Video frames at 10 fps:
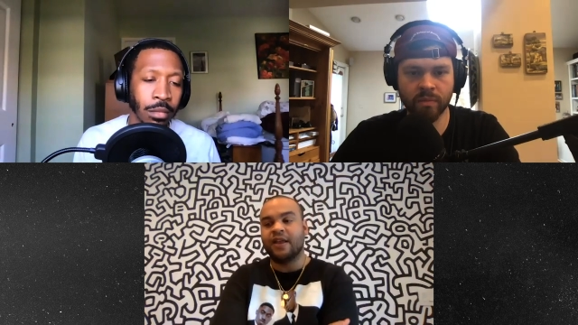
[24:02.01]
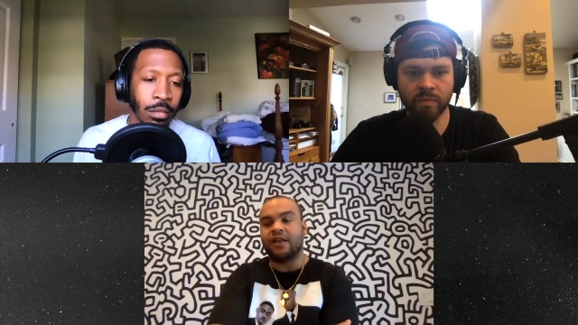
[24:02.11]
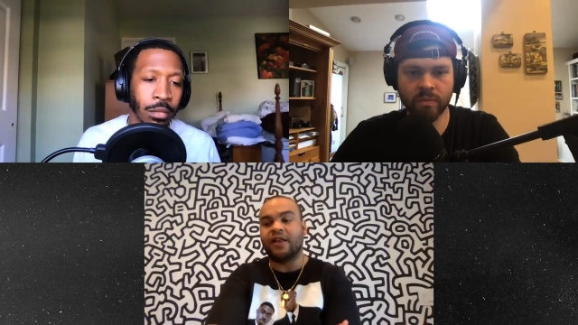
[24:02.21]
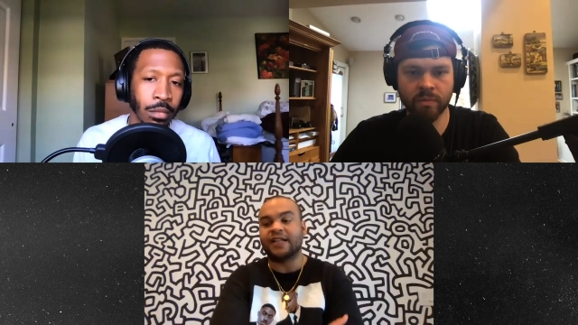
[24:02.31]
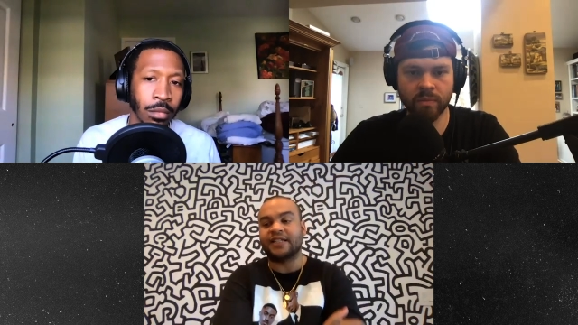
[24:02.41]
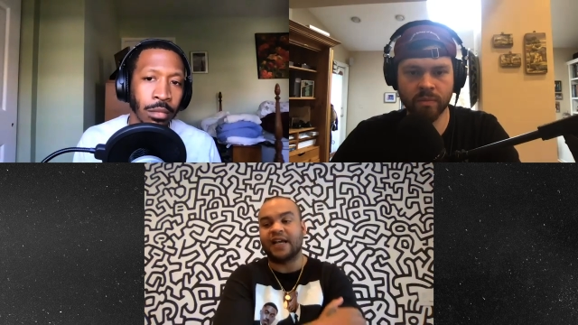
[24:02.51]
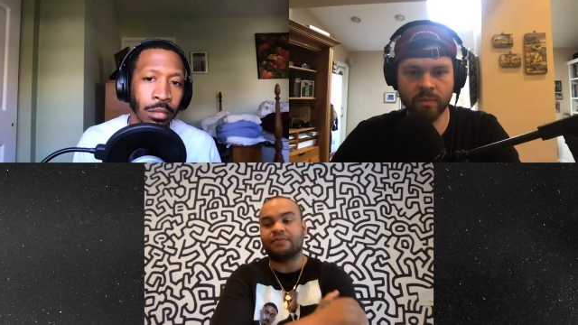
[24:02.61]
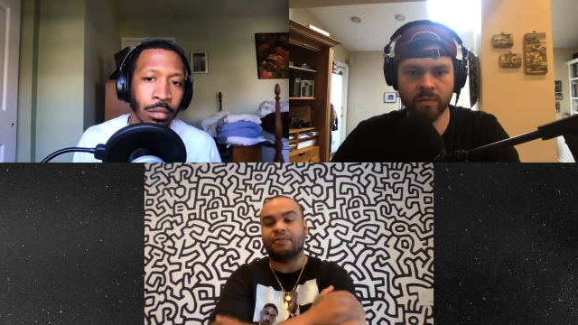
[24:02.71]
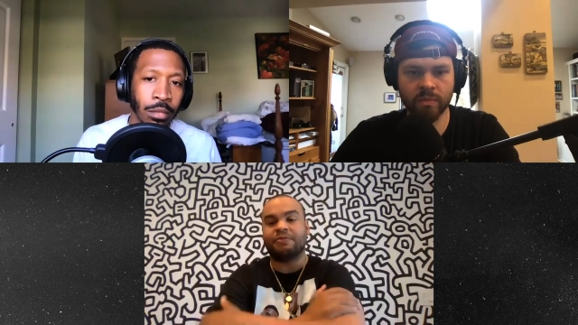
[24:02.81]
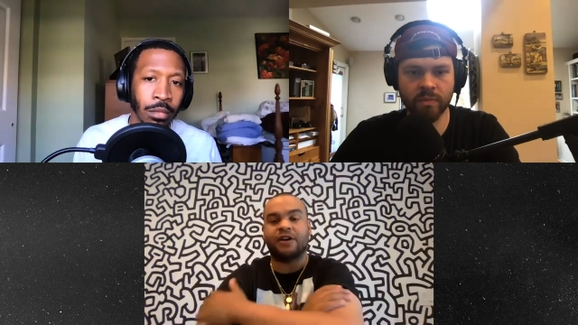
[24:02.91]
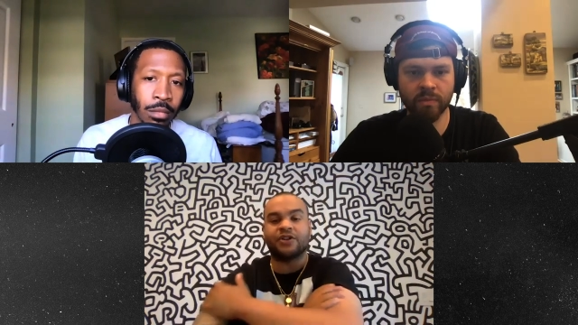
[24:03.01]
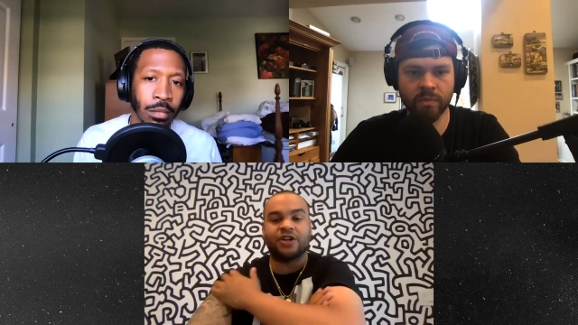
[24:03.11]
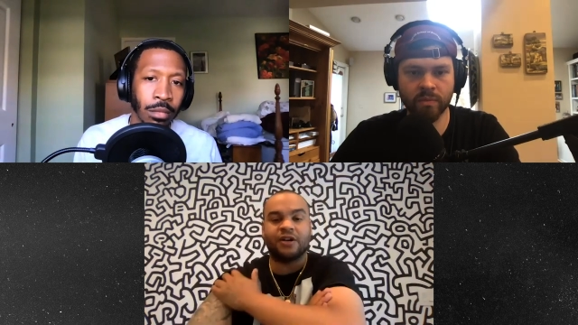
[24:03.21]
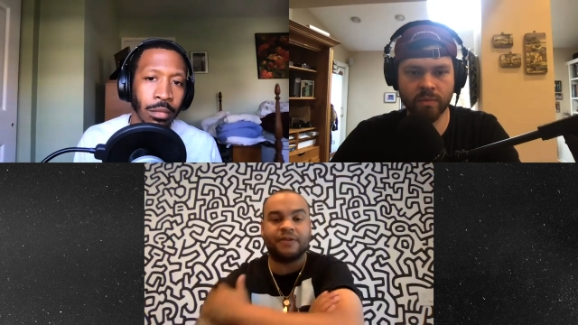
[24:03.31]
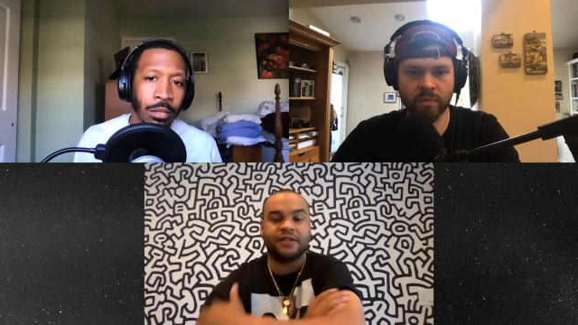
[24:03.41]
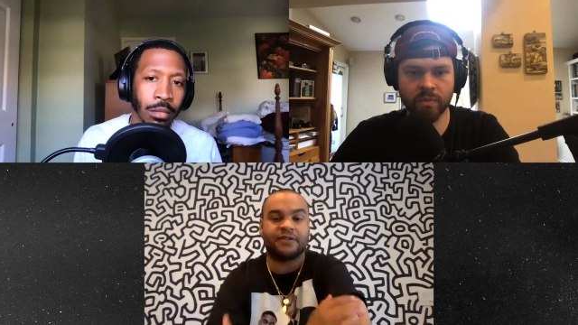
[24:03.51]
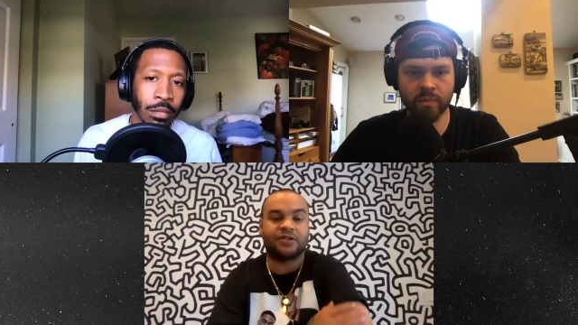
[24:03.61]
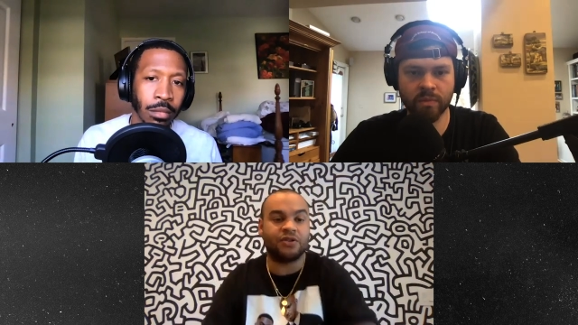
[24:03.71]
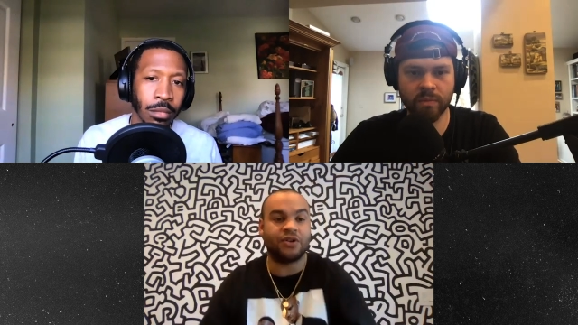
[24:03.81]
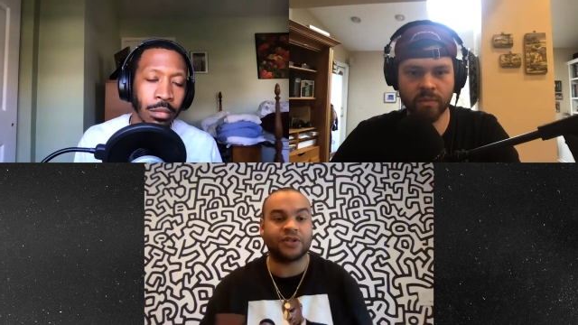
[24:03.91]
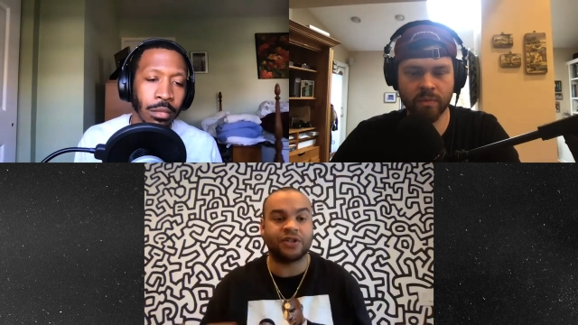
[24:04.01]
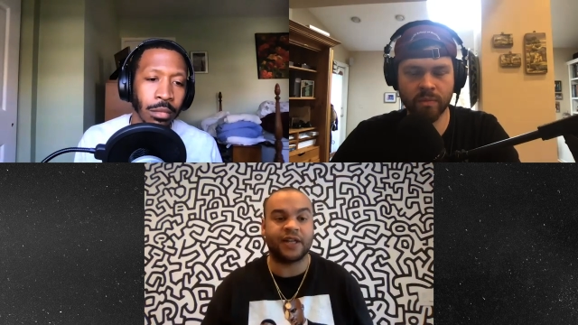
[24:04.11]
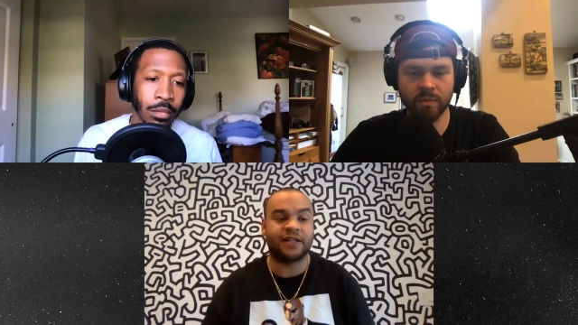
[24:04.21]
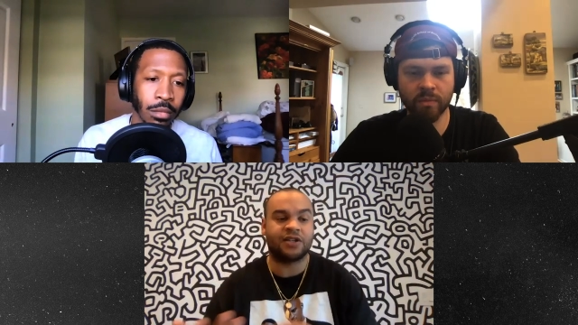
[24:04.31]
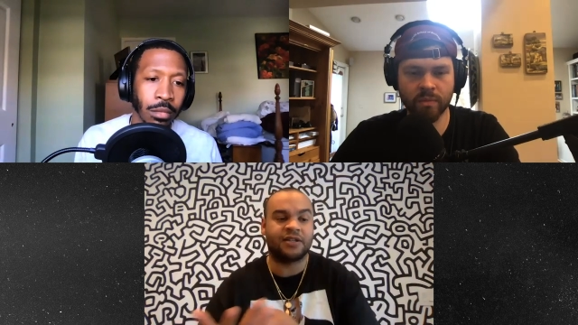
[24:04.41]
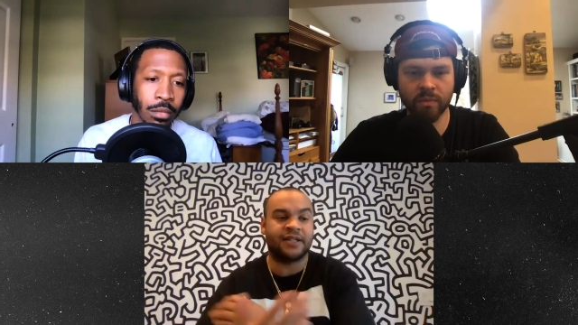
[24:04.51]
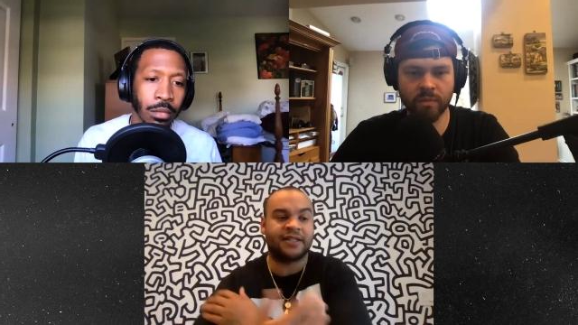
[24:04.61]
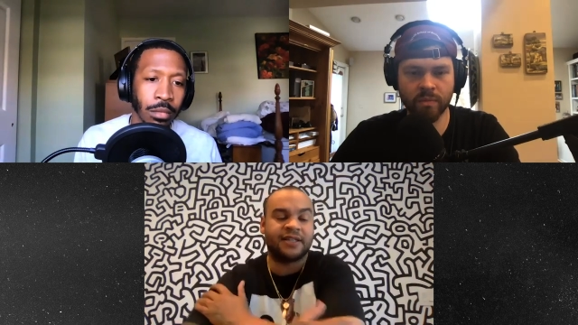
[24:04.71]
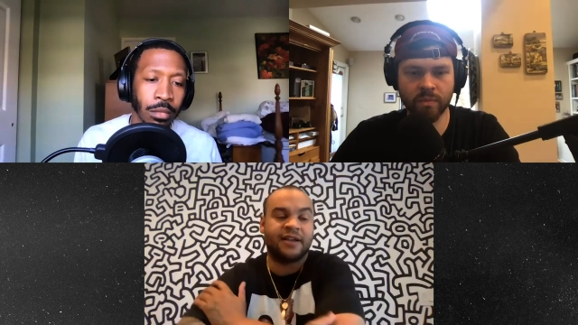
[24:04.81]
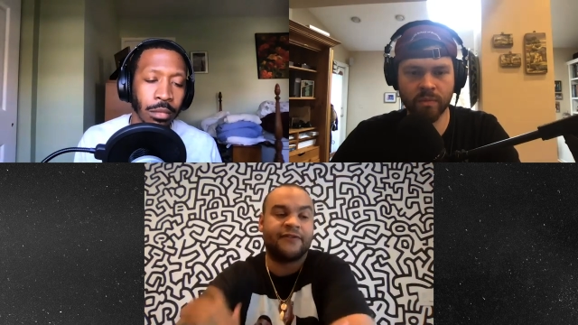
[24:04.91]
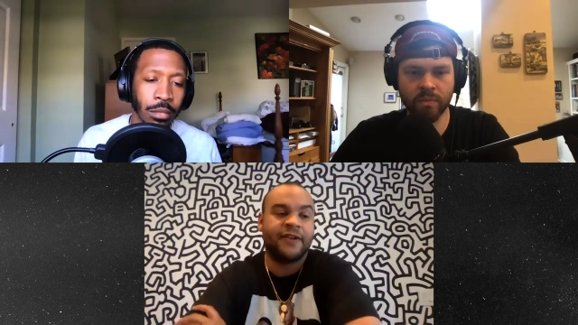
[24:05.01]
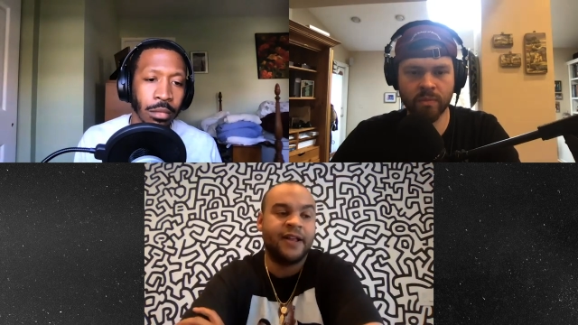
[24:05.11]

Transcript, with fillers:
Speaker 1: a lot of times with production companies and studios and all that stuff,